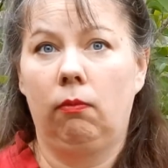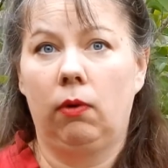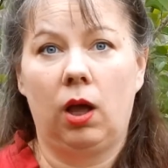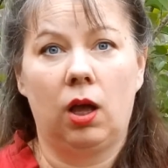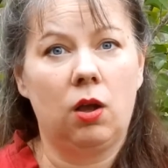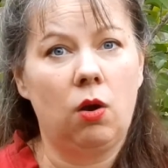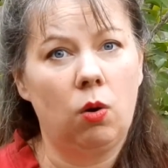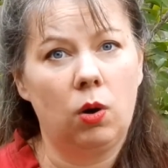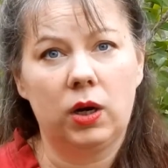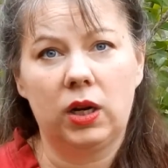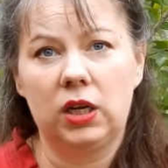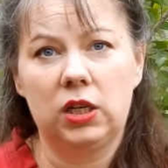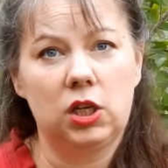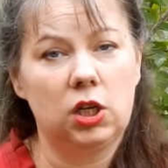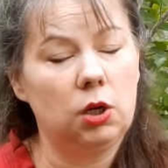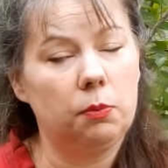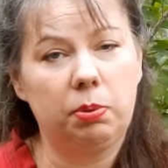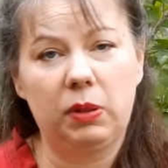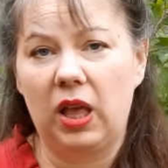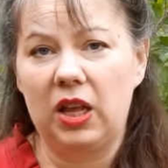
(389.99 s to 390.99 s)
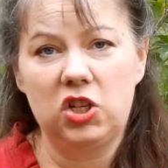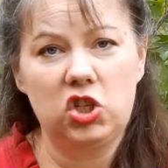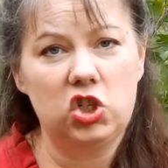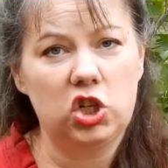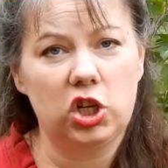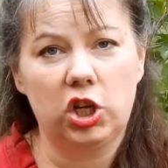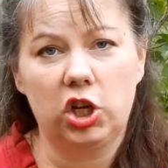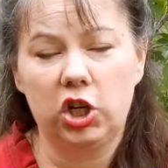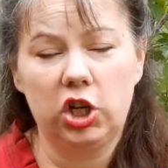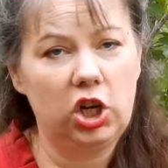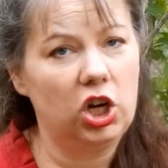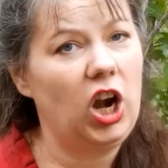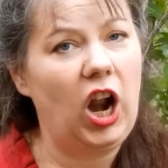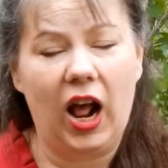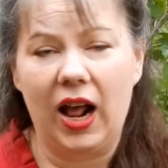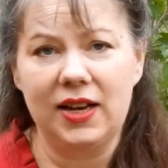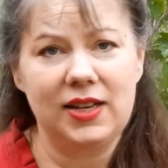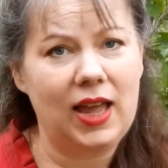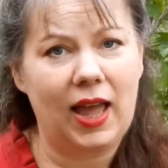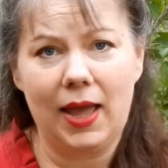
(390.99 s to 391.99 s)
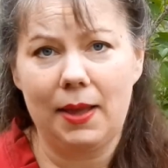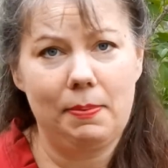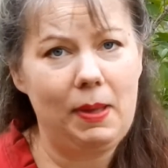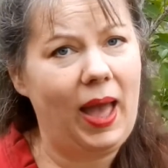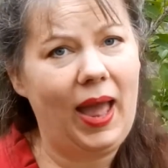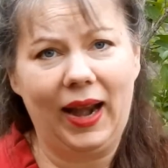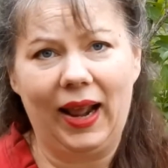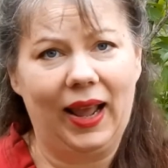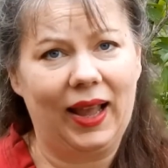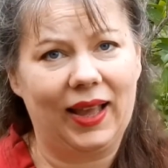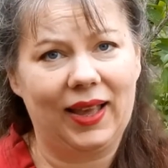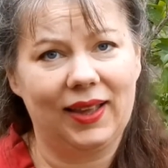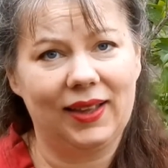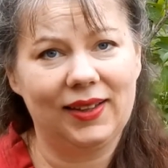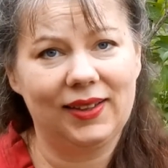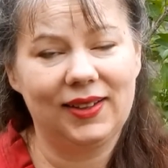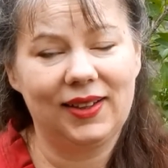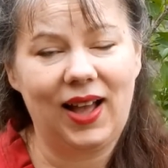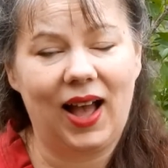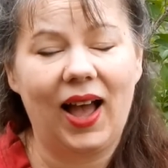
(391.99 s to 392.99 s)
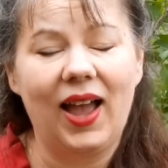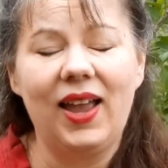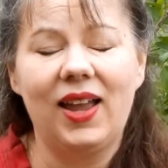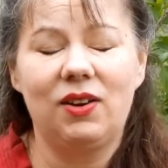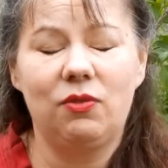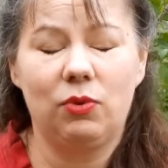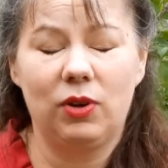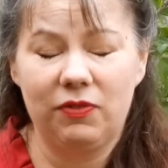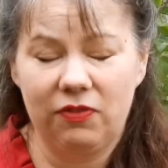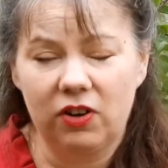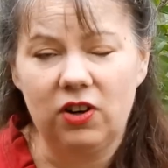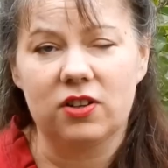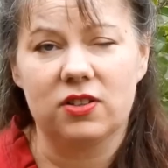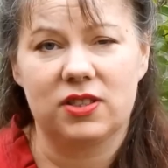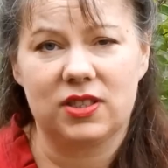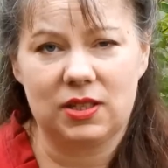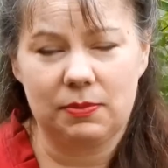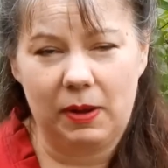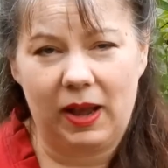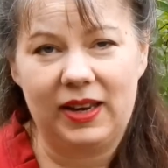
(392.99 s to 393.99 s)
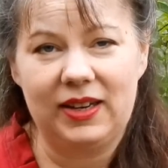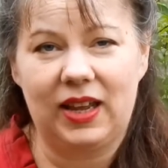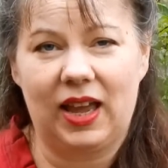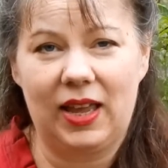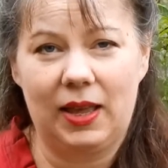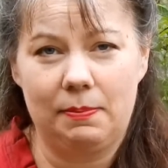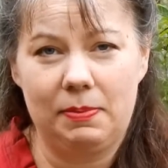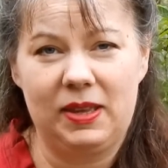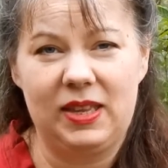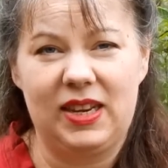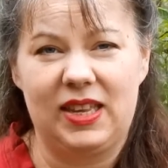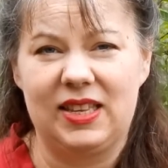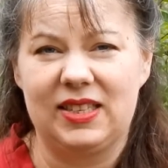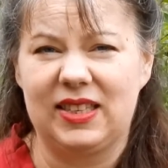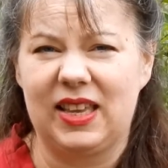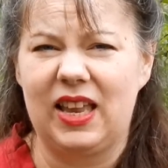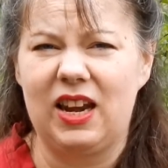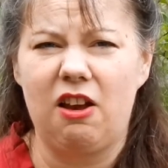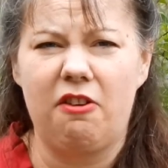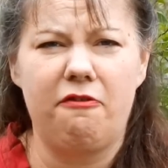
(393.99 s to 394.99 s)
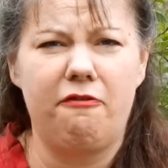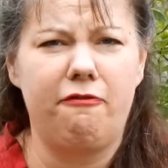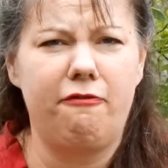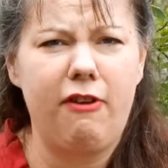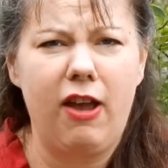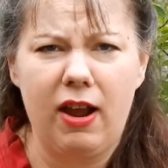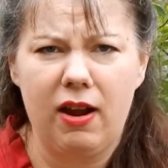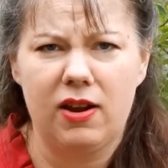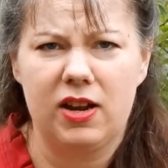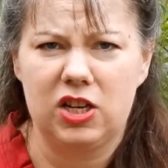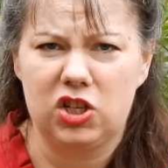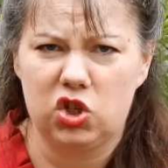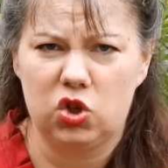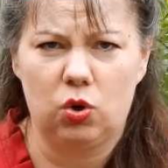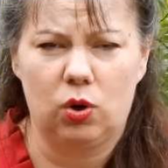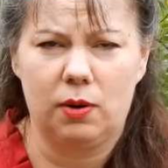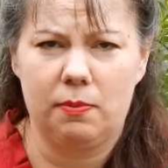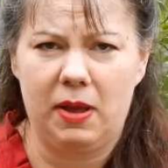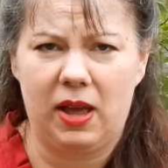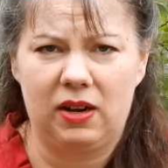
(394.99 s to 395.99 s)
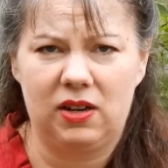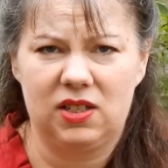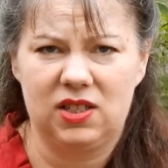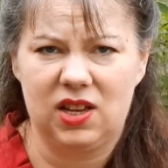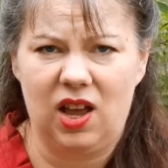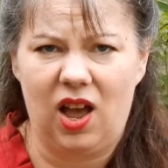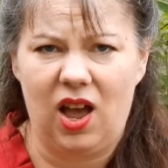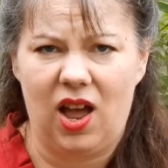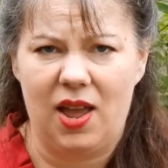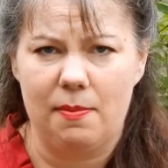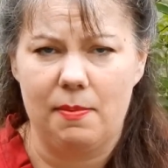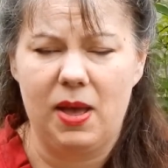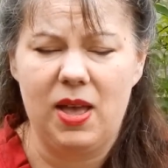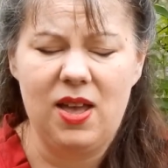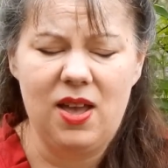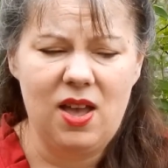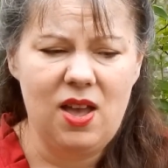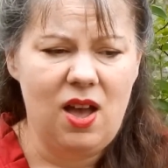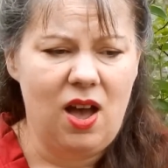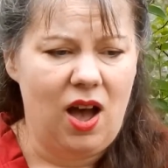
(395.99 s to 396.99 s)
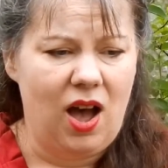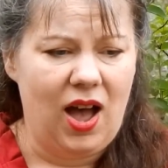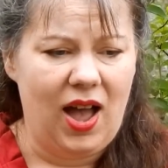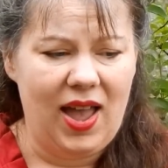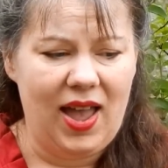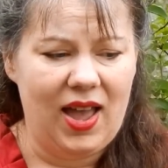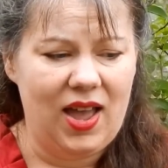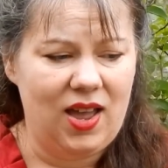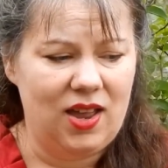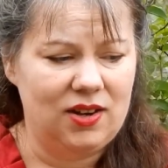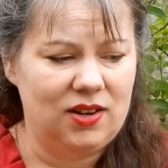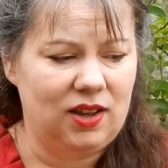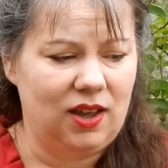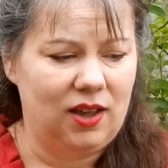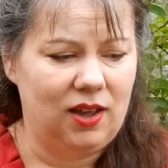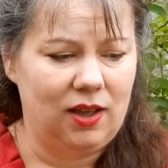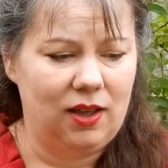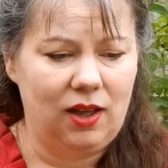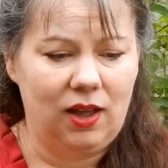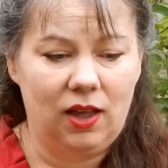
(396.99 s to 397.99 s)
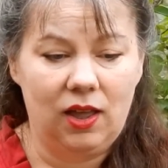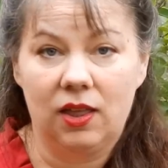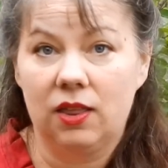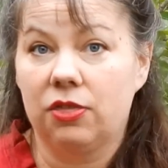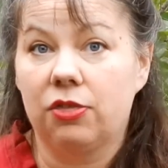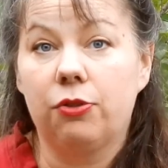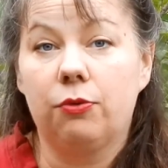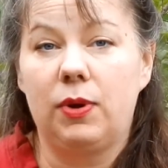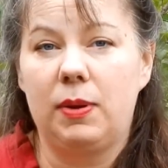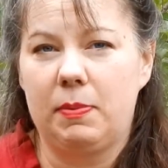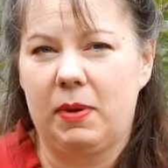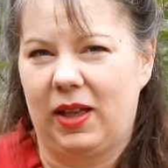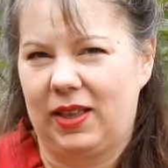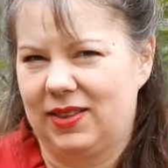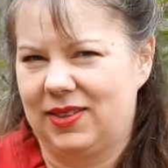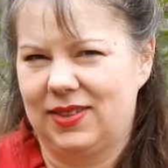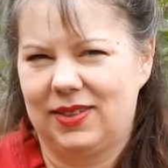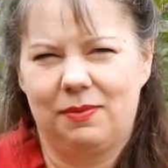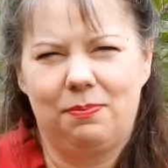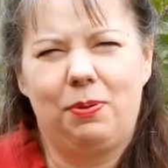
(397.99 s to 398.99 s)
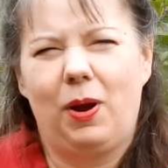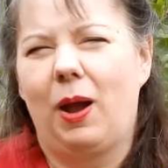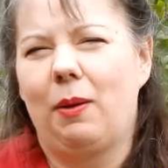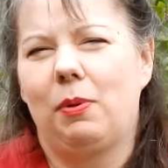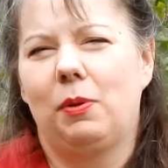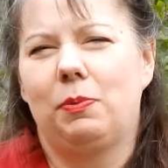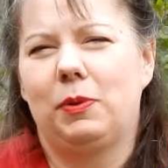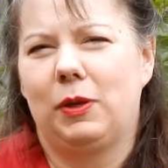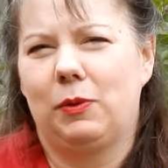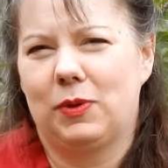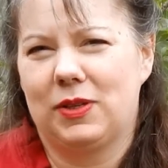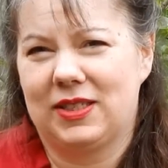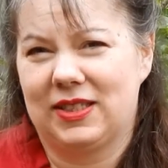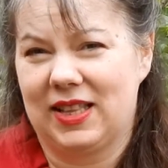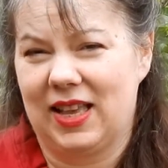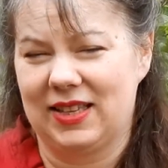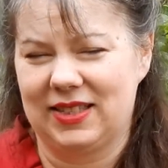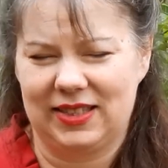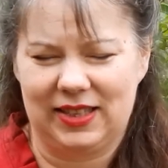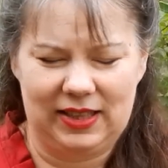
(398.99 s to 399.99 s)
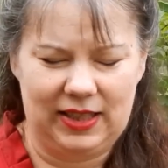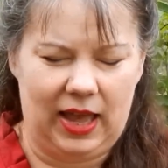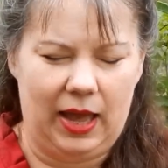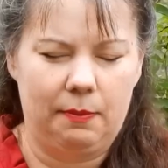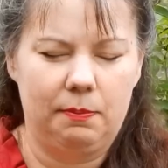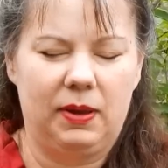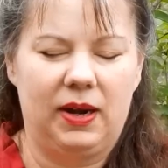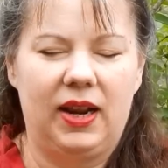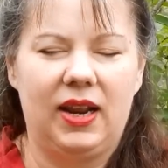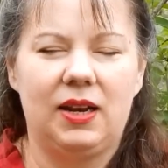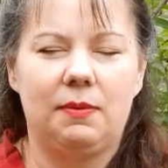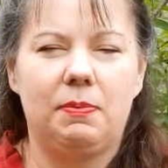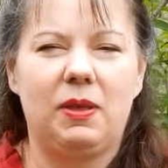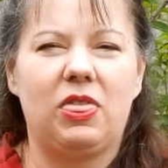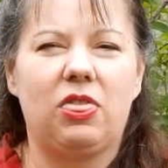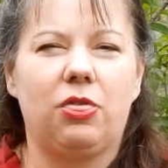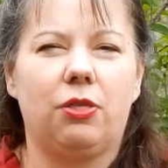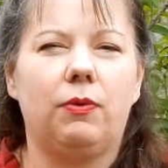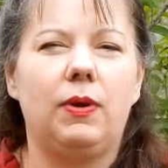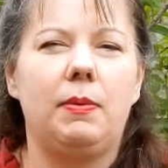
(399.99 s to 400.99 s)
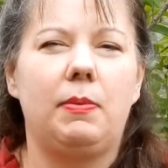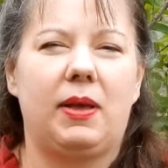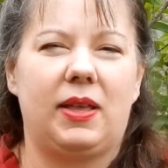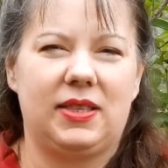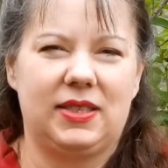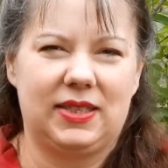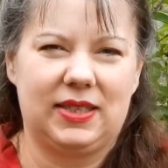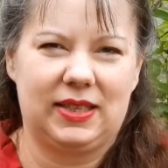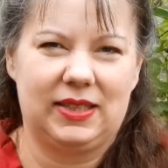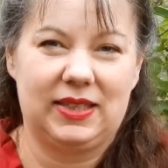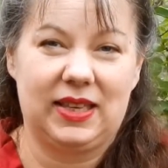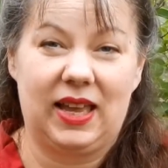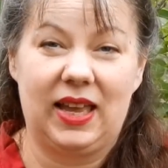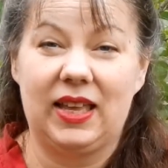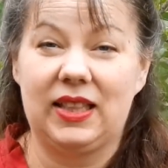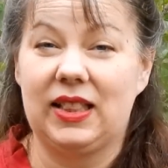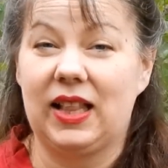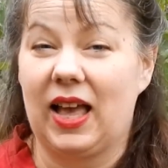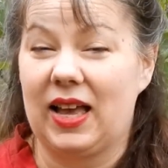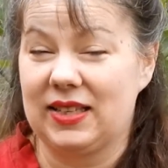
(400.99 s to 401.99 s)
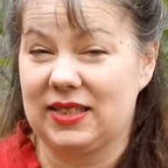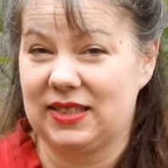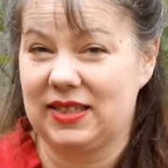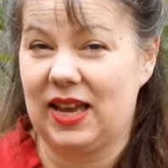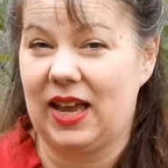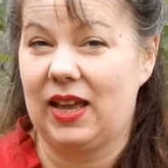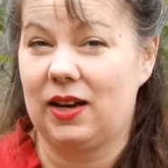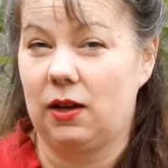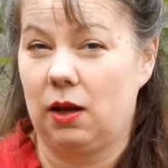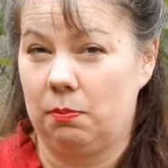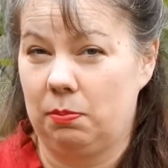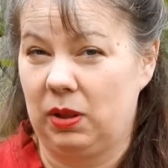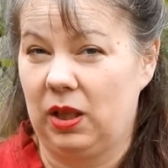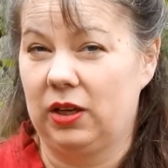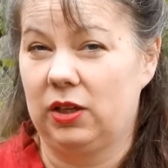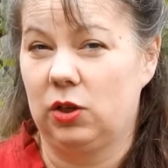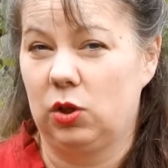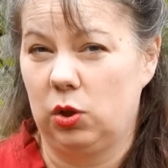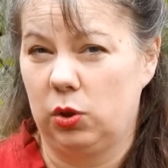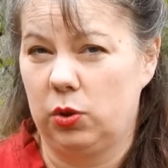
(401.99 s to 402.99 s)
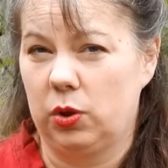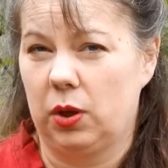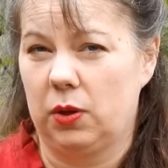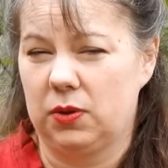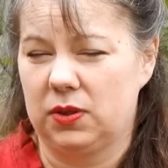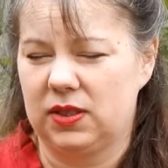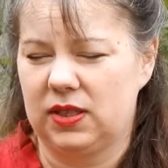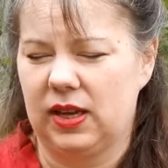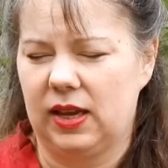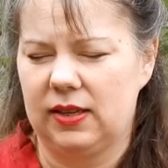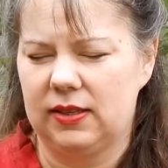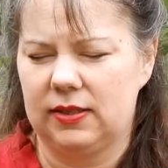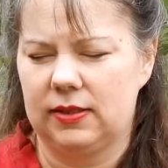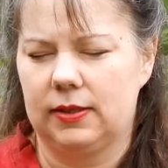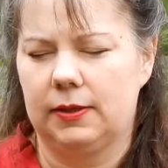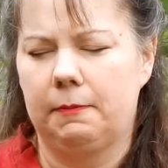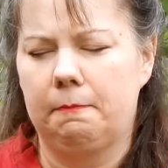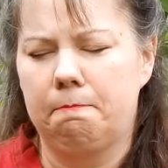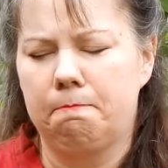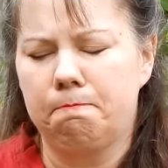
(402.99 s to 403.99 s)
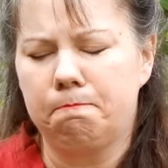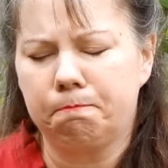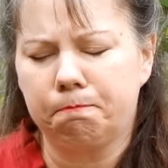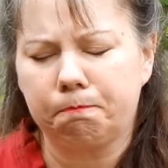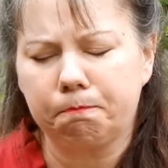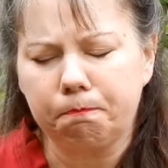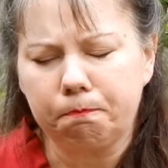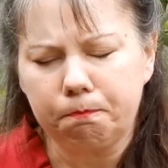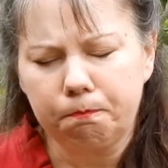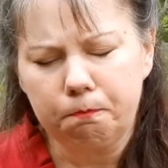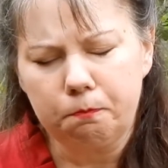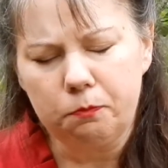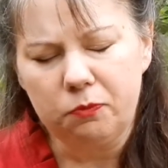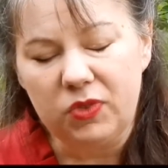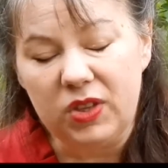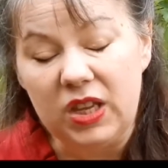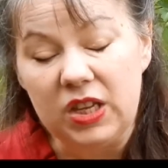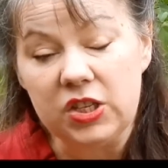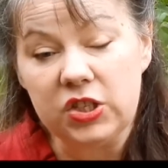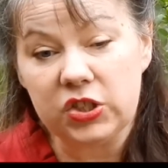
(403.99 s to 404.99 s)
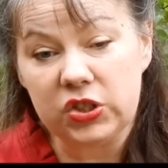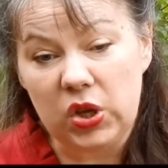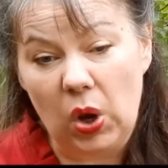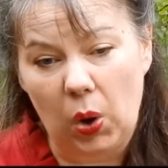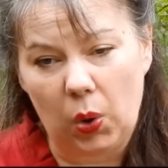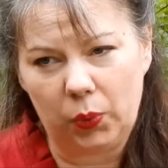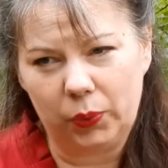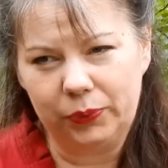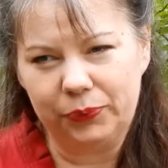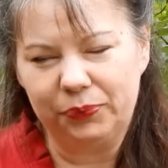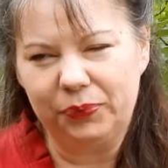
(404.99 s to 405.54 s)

according to your blood sugar, you're not diabetic. I had reversed my diabetes in a very short amount of time. I had 3 months. It probably was less than that, but it had been 3 months since I had last had a blood glucose test. So,